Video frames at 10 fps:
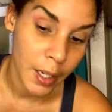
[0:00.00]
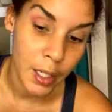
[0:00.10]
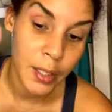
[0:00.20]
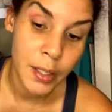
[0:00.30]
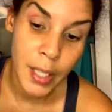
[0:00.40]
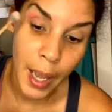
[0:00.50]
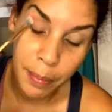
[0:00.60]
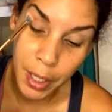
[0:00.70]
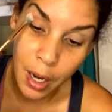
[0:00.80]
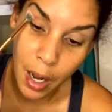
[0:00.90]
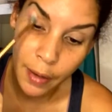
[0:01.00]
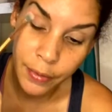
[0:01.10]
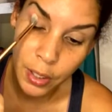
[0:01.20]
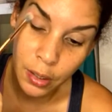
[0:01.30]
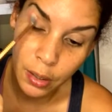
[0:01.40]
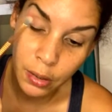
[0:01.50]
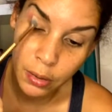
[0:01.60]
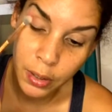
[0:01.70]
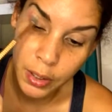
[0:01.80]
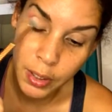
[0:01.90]
I didn't tap it off, so
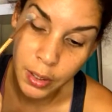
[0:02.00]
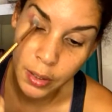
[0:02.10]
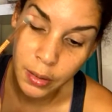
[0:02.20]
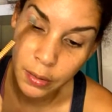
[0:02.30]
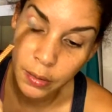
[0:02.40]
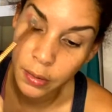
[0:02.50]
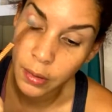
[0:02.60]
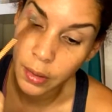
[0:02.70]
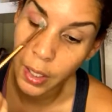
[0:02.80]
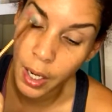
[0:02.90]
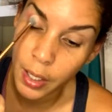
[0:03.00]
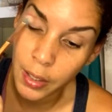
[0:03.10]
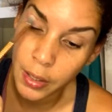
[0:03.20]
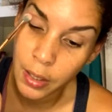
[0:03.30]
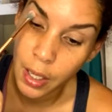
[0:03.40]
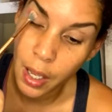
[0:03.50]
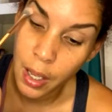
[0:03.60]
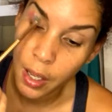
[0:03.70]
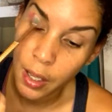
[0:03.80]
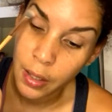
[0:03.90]
it's nice.
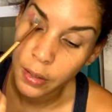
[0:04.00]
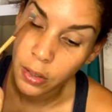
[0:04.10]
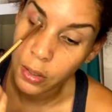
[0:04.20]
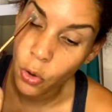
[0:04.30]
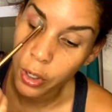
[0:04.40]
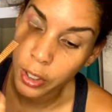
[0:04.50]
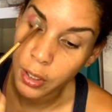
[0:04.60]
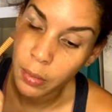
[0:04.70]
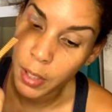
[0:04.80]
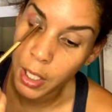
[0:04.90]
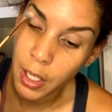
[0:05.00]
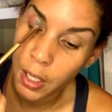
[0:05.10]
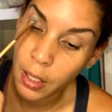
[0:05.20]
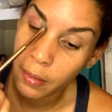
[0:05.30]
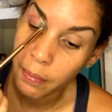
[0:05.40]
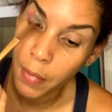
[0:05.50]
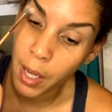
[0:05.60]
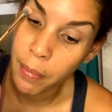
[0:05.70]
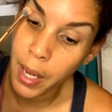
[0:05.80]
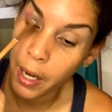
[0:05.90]
This is going to be my
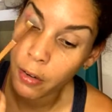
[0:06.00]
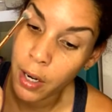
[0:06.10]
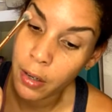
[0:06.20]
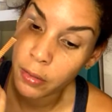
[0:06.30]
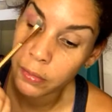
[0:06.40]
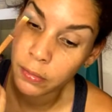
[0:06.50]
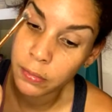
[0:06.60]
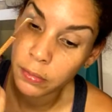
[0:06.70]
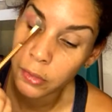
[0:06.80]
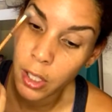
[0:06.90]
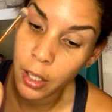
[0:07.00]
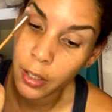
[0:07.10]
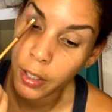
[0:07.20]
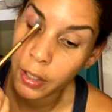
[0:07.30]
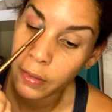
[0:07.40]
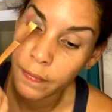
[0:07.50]
background color.